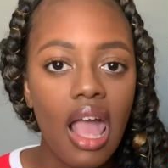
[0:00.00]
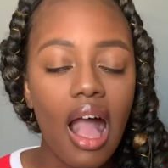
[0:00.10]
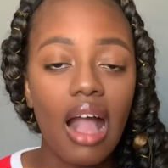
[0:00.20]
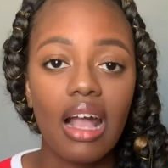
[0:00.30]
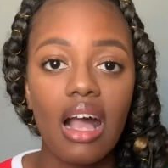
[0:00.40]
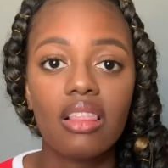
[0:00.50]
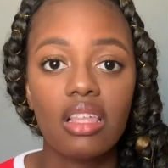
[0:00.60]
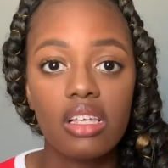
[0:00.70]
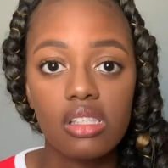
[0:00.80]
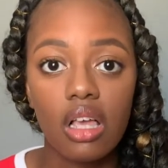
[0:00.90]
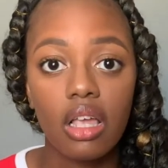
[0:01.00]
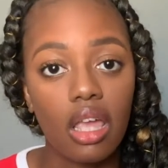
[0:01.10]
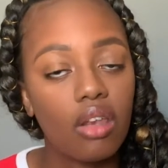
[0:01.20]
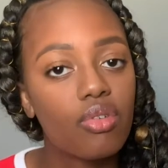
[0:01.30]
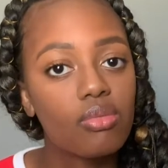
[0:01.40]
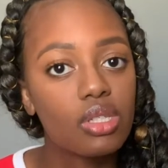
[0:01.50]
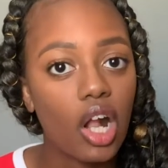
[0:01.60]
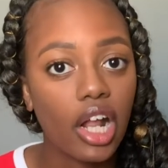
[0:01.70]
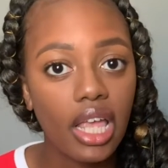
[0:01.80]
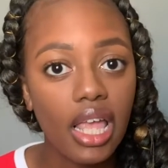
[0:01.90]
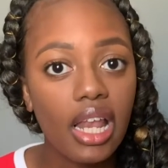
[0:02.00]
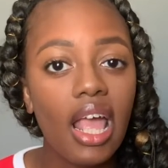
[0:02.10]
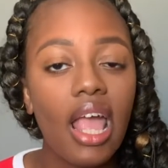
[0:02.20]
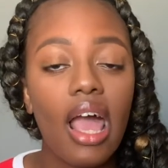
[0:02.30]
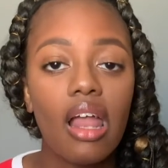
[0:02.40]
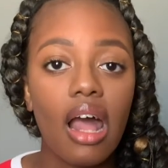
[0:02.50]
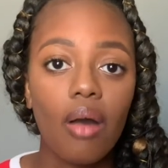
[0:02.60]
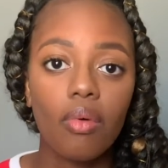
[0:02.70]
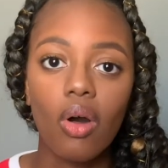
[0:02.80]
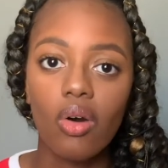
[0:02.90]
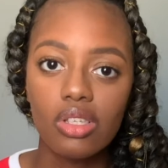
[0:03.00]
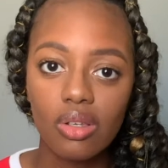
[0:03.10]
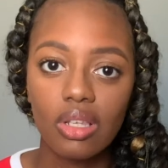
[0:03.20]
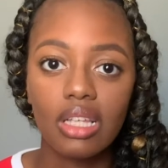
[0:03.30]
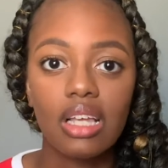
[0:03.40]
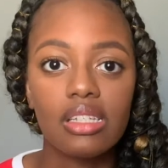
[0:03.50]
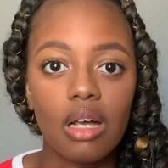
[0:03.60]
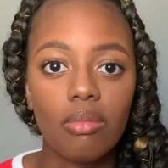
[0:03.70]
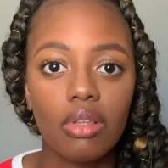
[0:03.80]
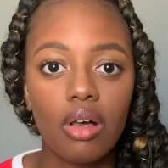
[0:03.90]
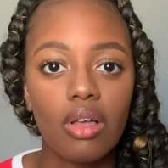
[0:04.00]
I got this again from Target, and I will also link that down below.